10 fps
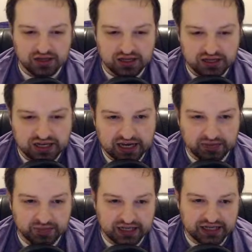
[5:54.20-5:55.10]
can
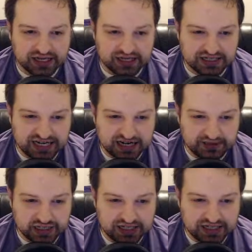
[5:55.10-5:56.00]
be like a
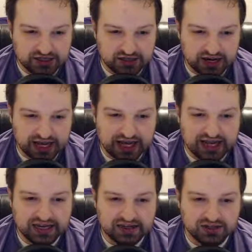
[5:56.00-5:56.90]
damage dealer
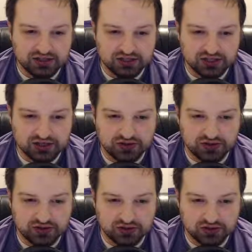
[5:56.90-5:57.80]
and
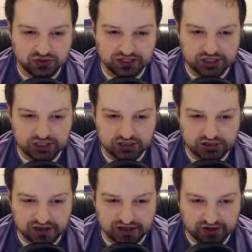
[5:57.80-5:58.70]
also switch
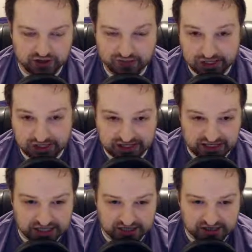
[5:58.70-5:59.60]
their
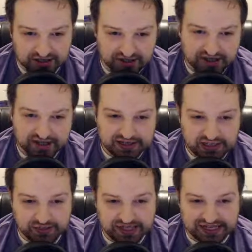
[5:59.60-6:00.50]
specialization to
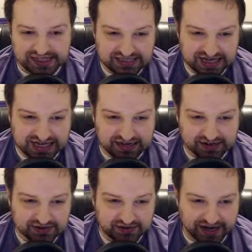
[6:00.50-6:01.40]
be like a tank,
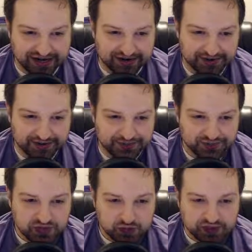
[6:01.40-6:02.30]
right?
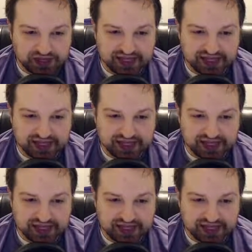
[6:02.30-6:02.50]
But they can